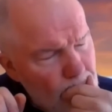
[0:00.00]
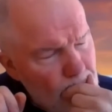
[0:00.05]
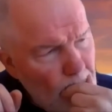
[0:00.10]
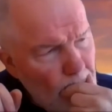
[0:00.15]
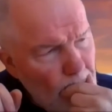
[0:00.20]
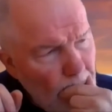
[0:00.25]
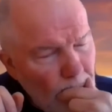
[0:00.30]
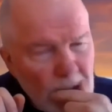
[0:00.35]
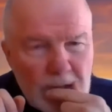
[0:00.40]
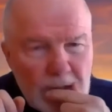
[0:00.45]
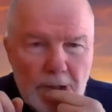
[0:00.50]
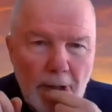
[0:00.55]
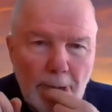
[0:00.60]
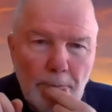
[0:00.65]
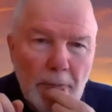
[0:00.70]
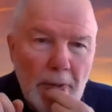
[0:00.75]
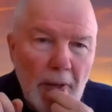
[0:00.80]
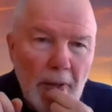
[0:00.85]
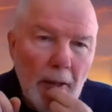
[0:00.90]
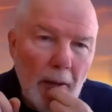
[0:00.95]
Well, what's that
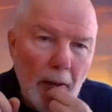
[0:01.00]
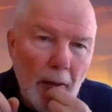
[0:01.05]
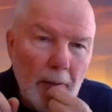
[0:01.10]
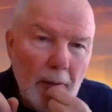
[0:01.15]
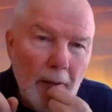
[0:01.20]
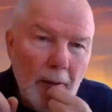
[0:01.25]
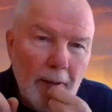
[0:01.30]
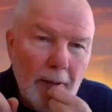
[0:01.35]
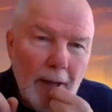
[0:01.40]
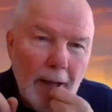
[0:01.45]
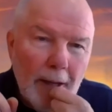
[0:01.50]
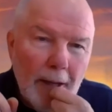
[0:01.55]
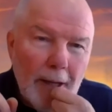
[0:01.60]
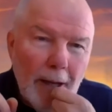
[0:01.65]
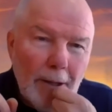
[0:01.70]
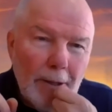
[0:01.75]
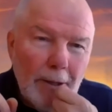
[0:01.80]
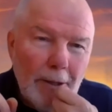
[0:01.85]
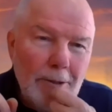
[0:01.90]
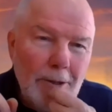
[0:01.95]
mean?
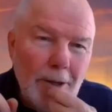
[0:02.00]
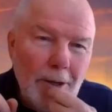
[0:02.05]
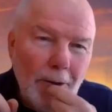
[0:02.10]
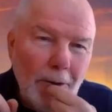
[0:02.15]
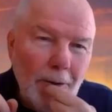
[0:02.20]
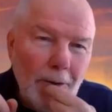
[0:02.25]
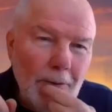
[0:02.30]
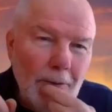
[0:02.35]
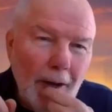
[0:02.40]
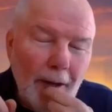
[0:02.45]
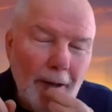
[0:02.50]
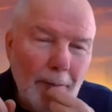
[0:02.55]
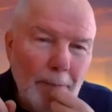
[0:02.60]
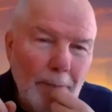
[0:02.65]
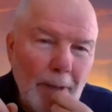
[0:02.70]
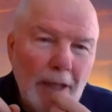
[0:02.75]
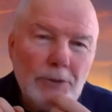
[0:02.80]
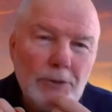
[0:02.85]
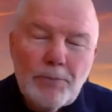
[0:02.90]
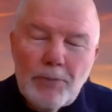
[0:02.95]
Am
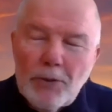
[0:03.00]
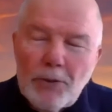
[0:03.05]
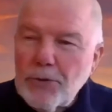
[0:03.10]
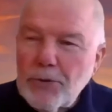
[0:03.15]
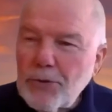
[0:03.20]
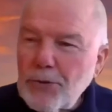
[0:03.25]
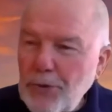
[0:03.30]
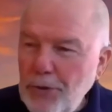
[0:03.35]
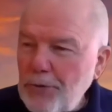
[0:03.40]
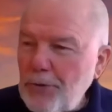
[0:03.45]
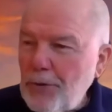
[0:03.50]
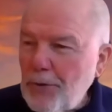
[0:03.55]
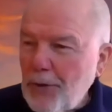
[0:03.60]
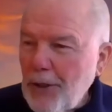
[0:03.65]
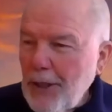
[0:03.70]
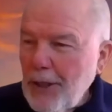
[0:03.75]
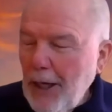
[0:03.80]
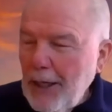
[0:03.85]
I supposed to